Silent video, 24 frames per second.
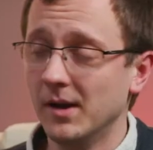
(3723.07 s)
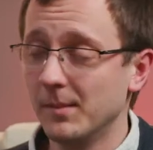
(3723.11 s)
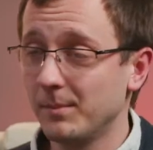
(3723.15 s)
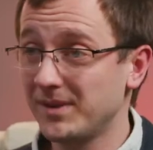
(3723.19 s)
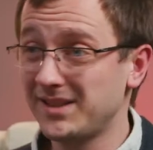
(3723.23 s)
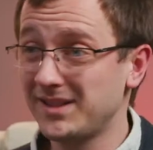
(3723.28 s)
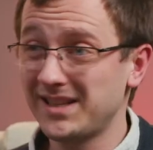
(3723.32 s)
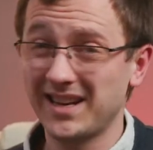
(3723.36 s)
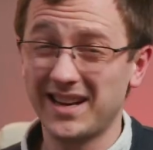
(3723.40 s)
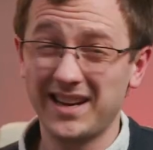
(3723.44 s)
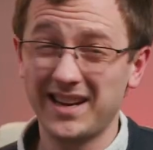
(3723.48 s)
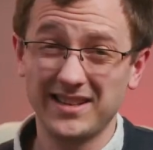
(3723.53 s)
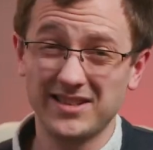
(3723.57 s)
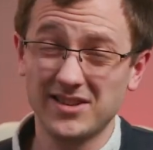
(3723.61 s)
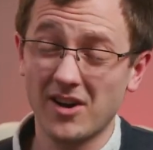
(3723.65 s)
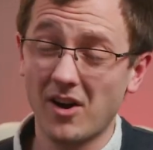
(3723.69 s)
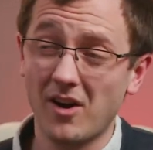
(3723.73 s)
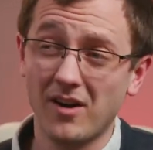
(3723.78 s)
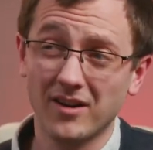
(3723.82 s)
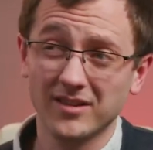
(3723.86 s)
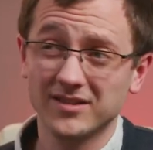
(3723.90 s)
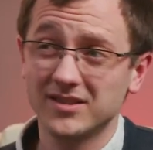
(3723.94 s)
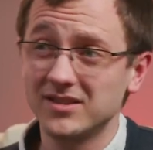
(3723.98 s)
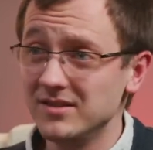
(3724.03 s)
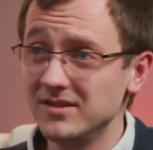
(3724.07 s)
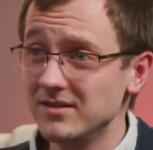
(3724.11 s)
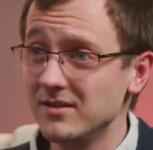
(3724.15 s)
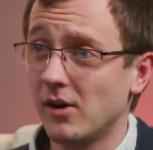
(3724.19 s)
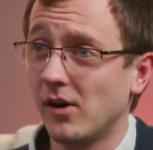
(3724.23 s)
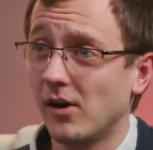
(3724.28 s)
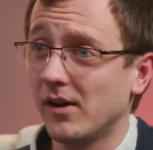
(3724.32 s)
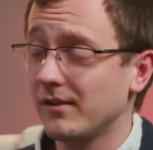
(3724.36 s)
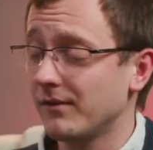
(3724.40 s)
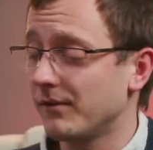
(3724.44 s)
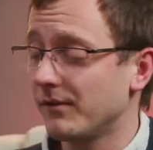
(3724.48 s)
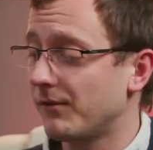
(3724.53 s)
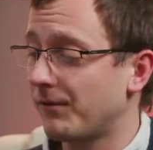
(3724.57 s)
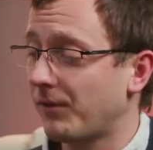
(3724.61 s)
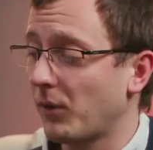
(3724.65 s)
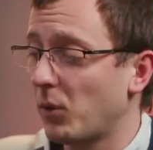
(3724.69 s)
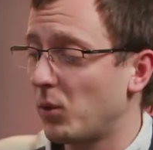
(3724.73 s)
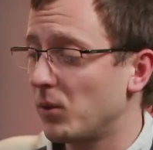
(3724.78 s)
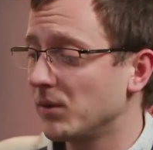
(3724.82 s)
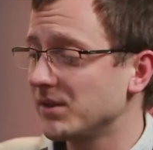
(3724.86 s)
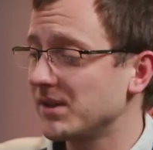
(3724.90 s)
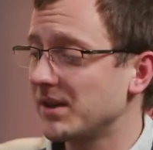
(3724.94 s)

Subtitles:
particularly dark night floors.